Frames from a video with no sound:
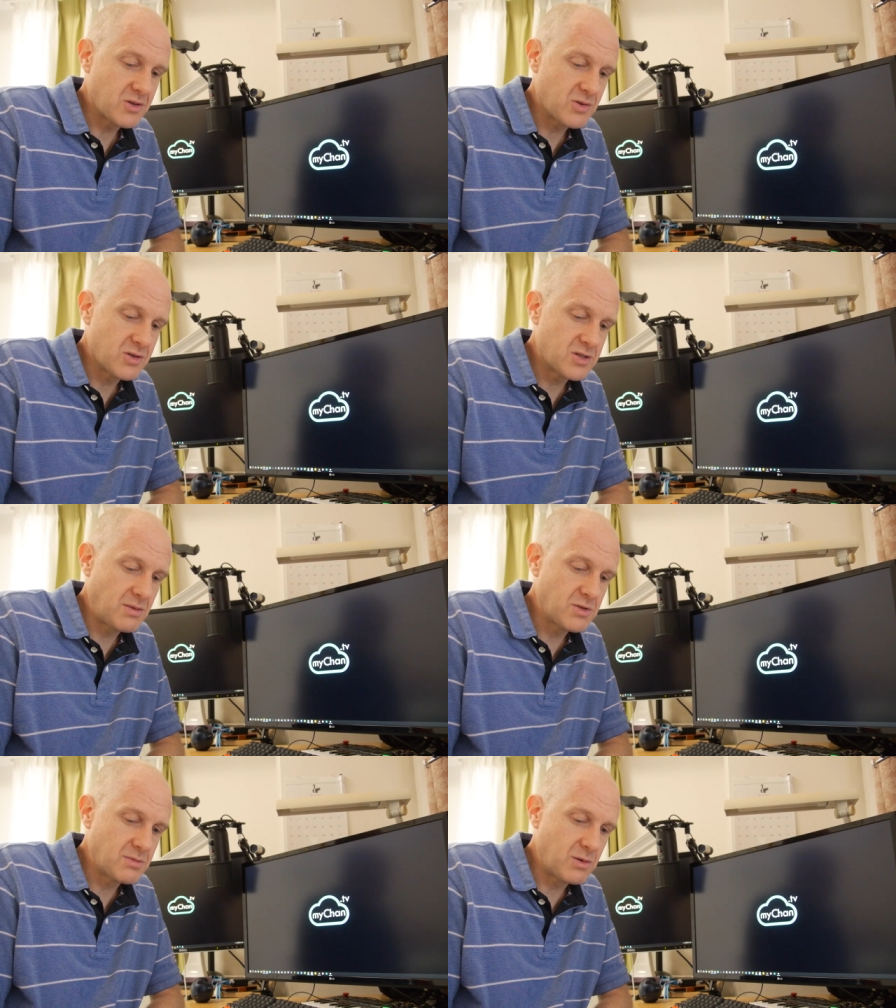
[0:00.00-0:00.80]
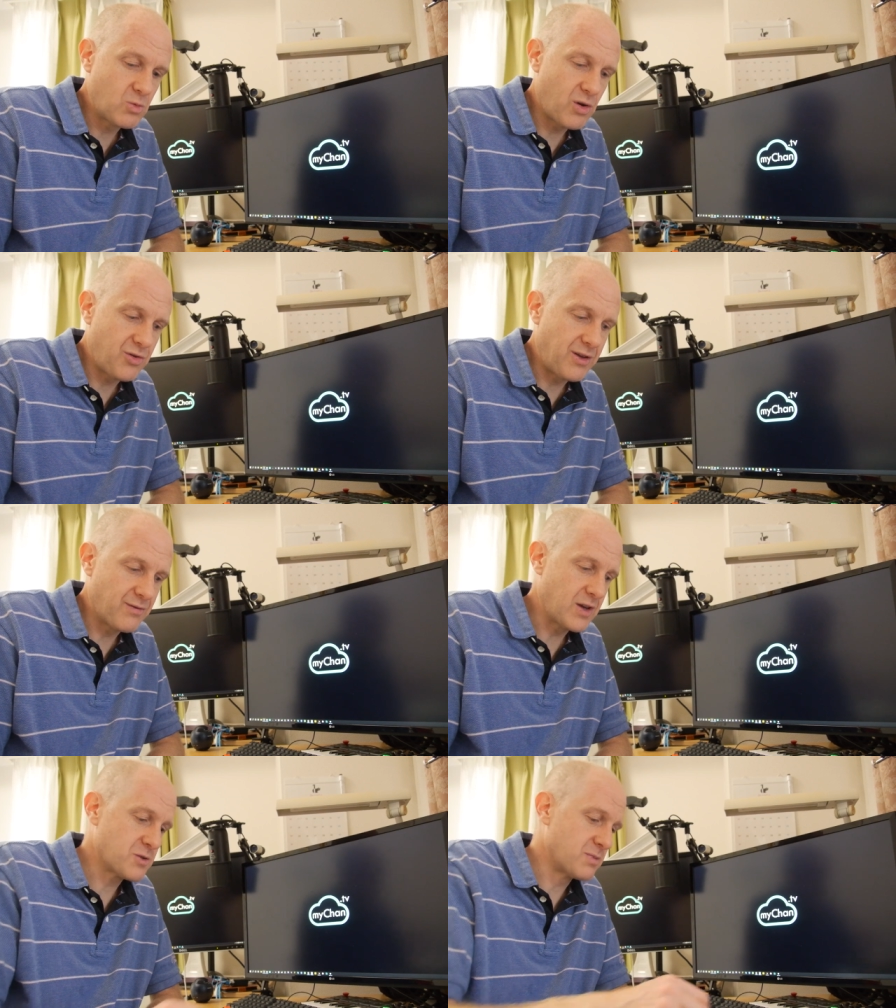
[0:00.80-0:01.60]
So it seemed to me worth the
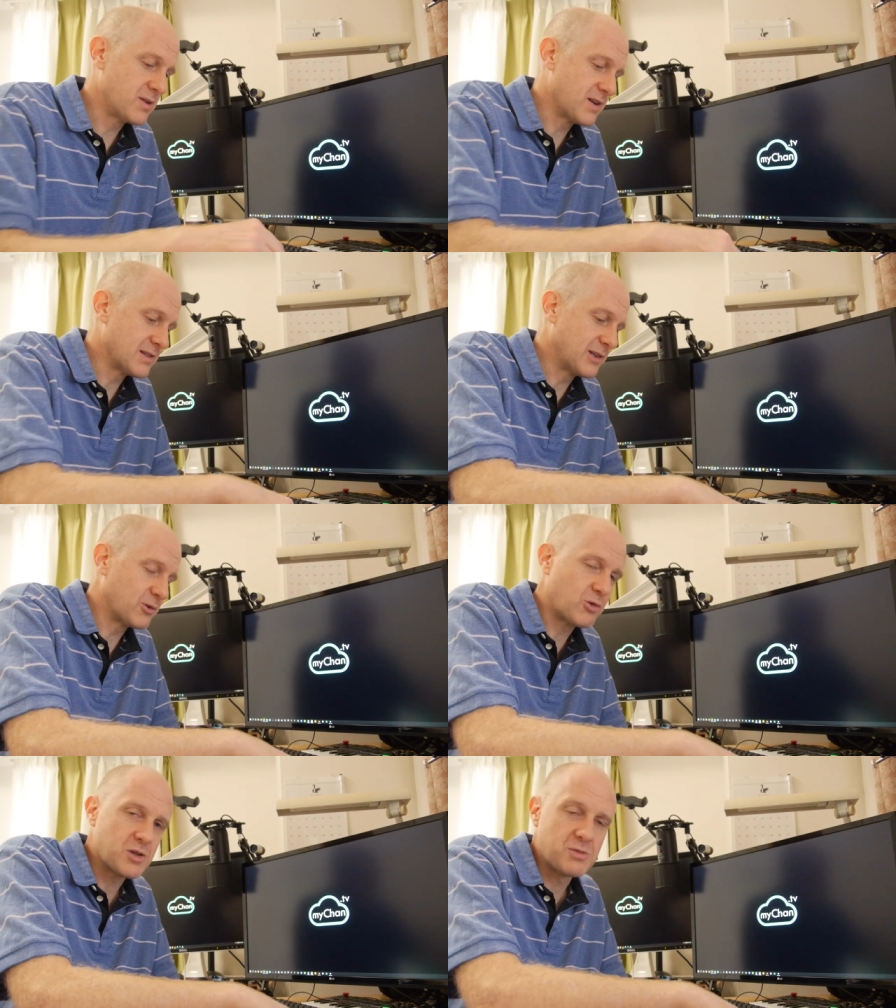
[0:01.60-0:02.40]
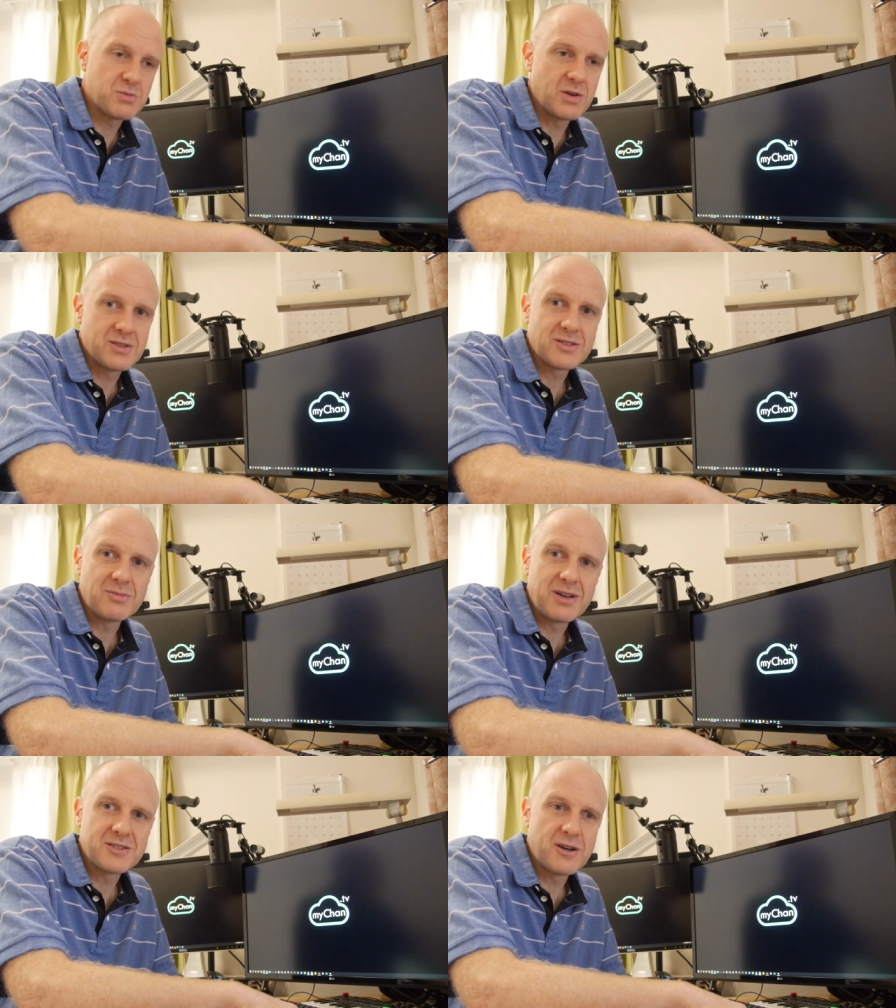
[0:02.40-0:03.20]
investment as a little Christmas present
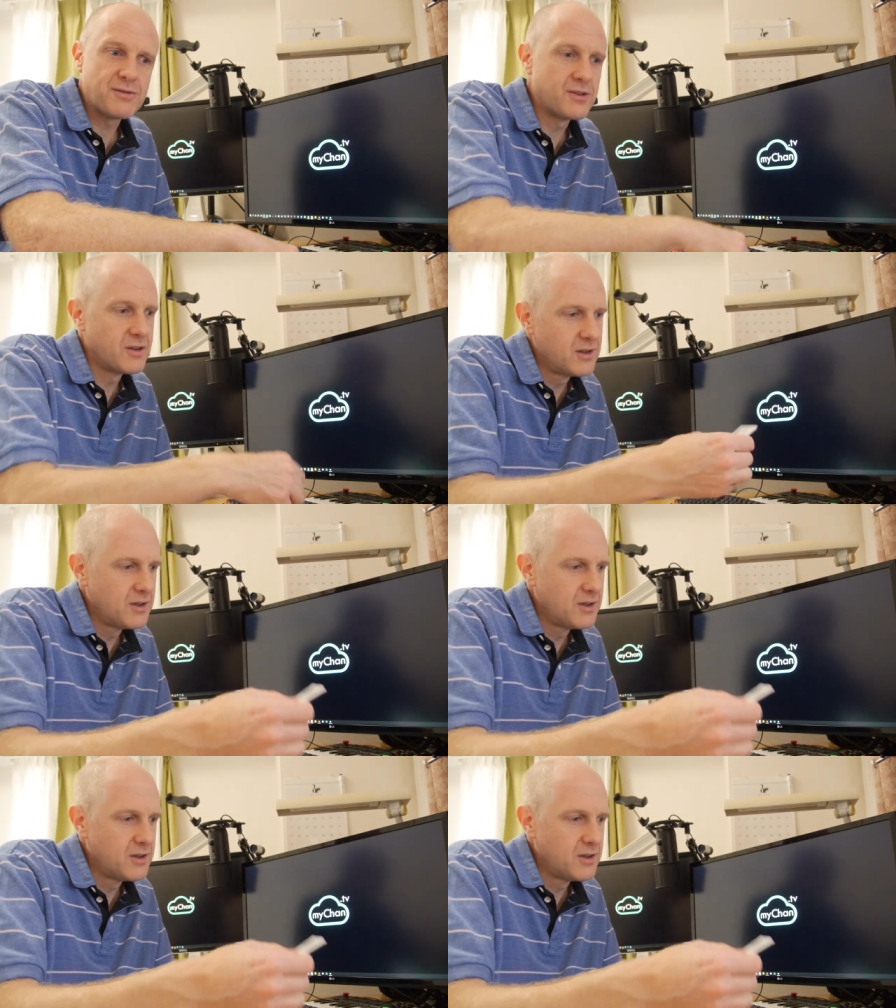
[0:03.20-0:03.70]
to myself